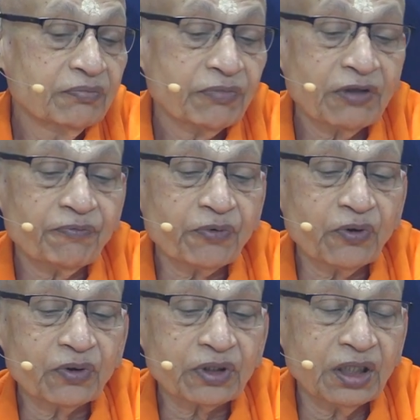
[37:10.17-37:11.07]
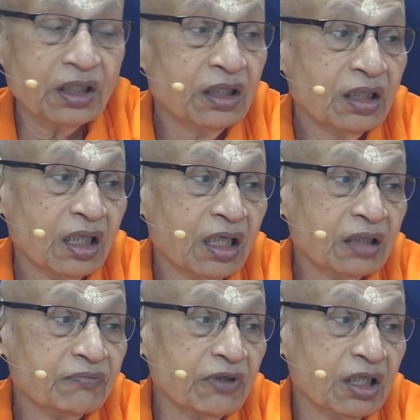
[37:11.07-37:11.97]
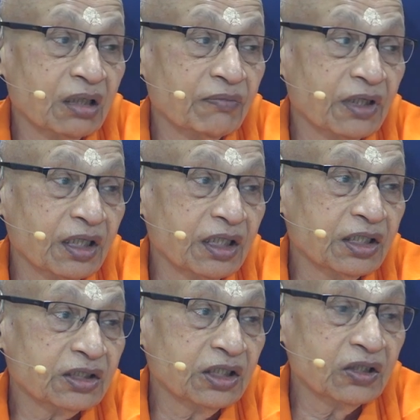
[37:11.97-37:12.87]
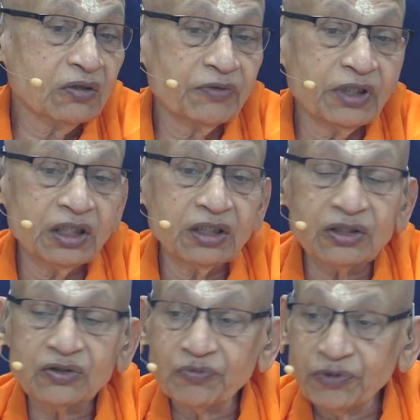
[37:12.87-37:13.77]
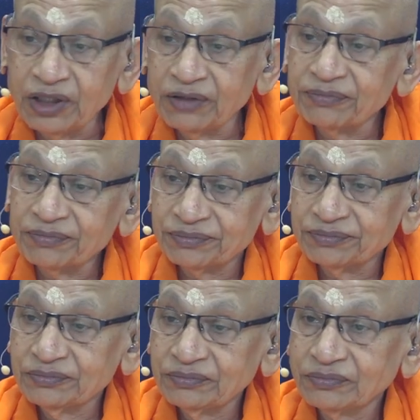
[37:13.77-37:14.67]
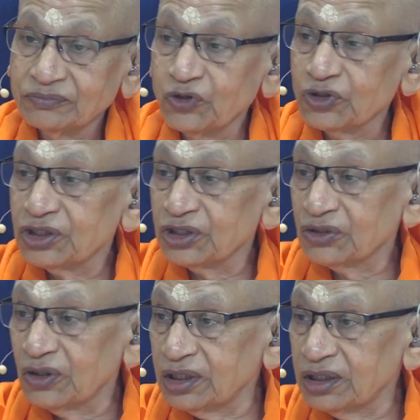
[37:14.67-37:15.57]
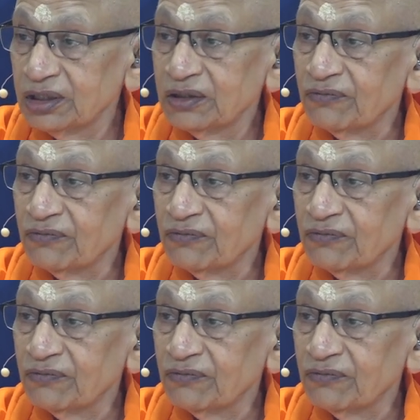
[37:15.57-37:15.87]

parahprokta atmalabha is said to be the supreme, most exalted.